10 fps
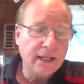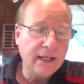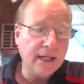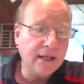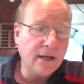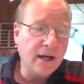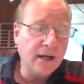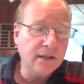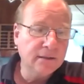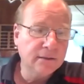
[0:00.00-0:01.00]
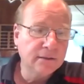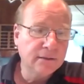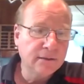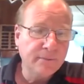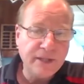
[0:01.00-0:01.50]
in
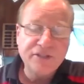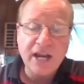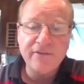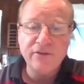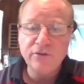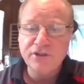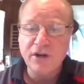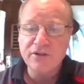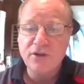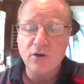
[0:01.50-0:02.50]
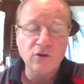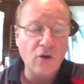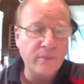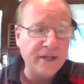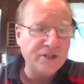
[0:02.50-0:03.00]
Beach Haven, New Jersey, or
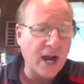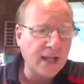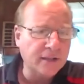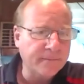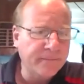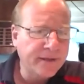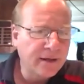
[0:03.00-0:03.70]
Long Beach Island.